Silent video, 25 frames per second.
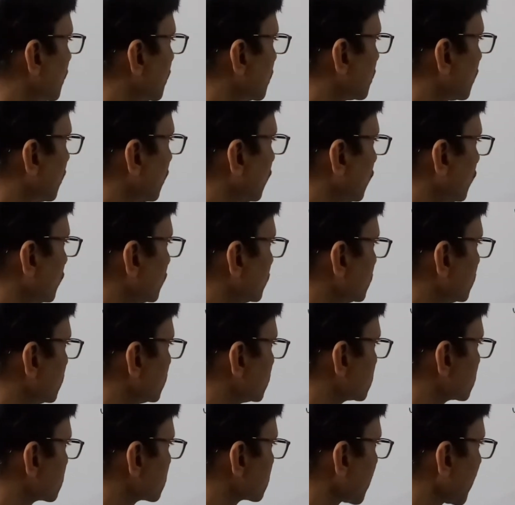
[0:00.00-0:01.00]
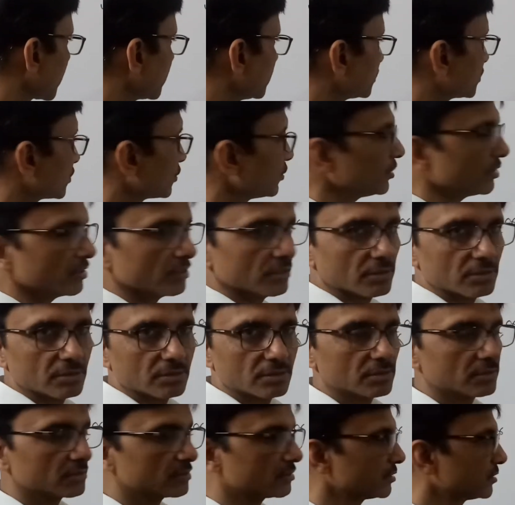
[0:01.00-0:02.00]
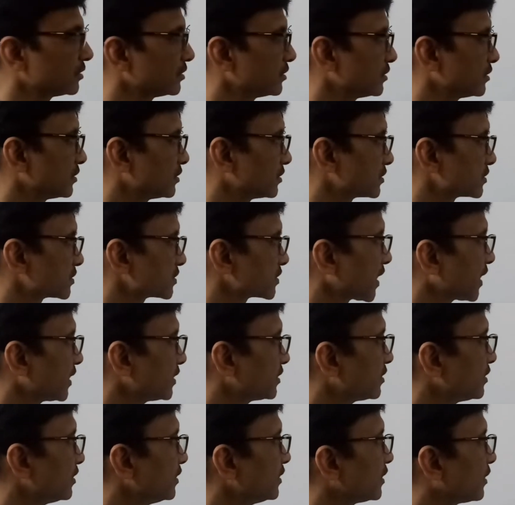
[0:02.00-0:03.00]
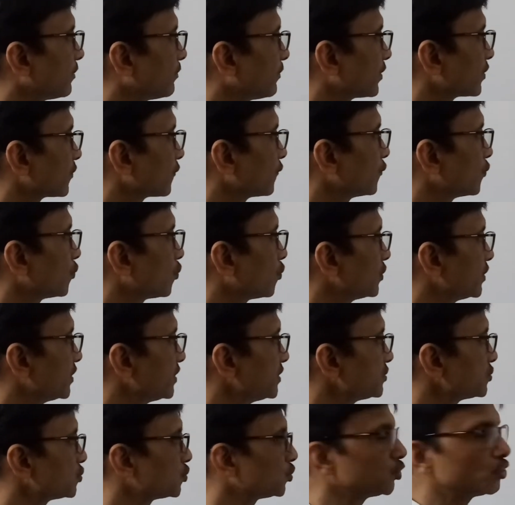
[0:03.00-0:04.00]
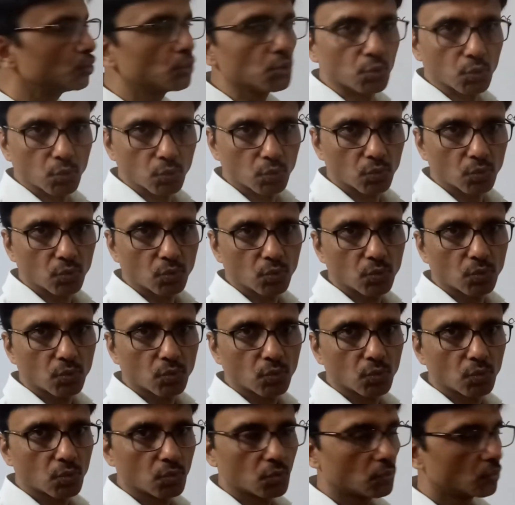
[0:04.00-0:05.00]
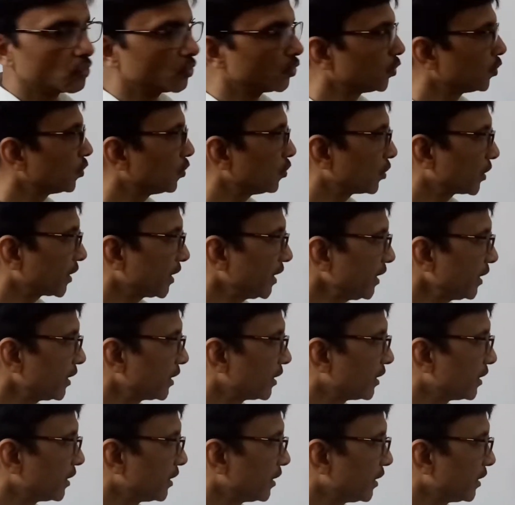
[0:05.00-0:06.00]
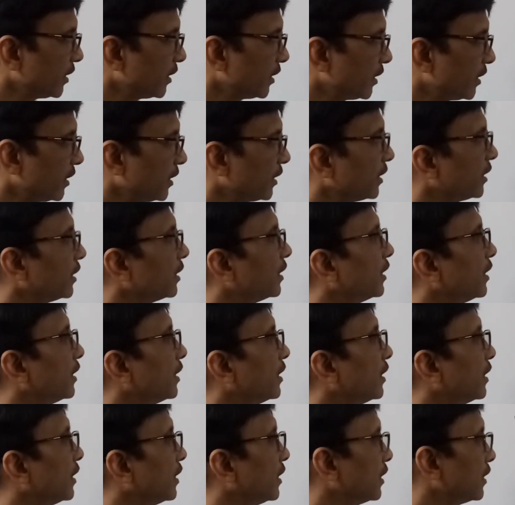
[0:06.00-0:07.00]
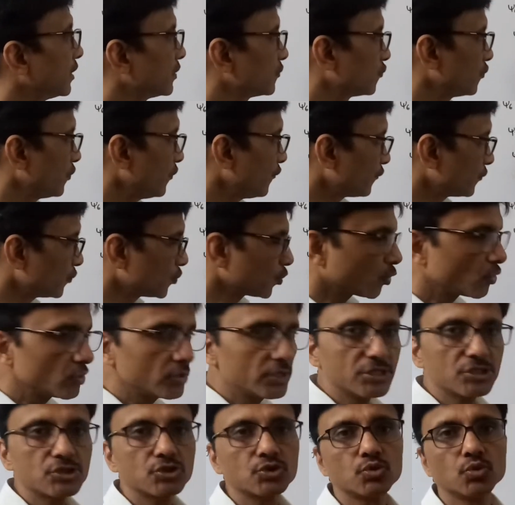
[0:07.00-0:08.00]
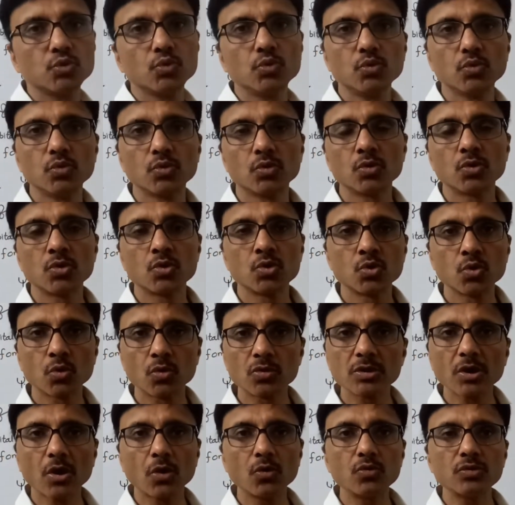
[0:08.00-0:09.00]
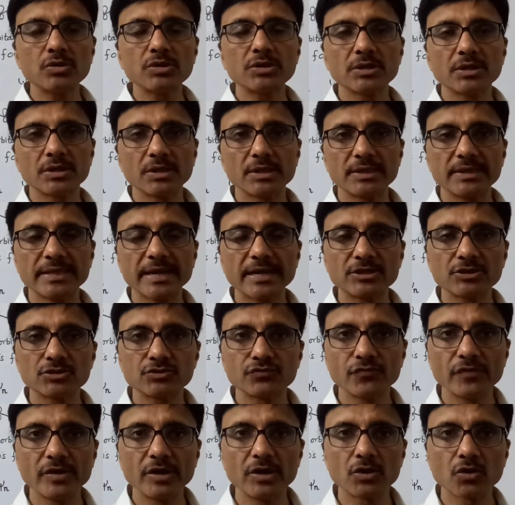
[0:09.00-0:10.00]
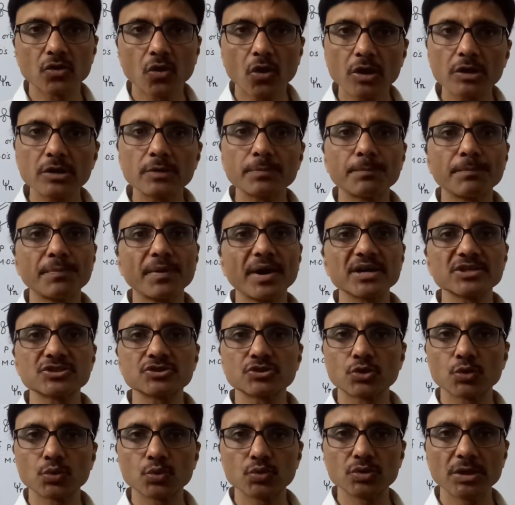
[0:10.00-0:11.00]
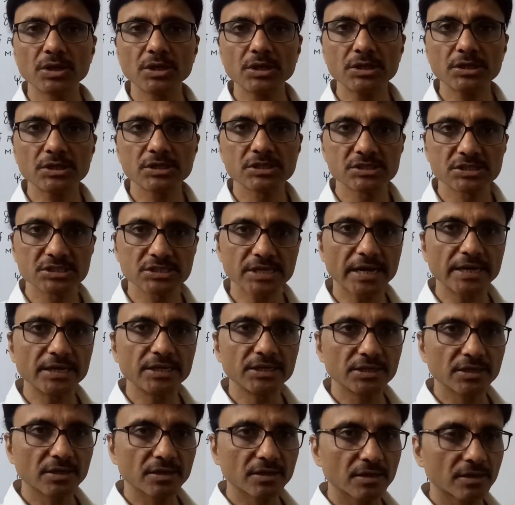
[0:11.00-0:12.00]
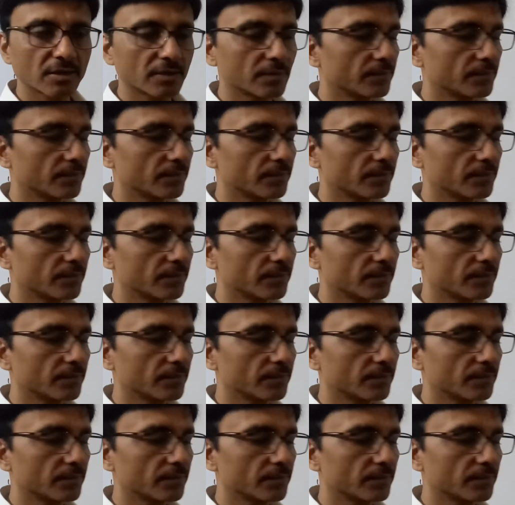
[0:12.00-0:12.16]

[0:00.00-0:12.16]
Now psi 3 number of node is 2. Okay. So if node is 2, no doubt that will not pass through the center.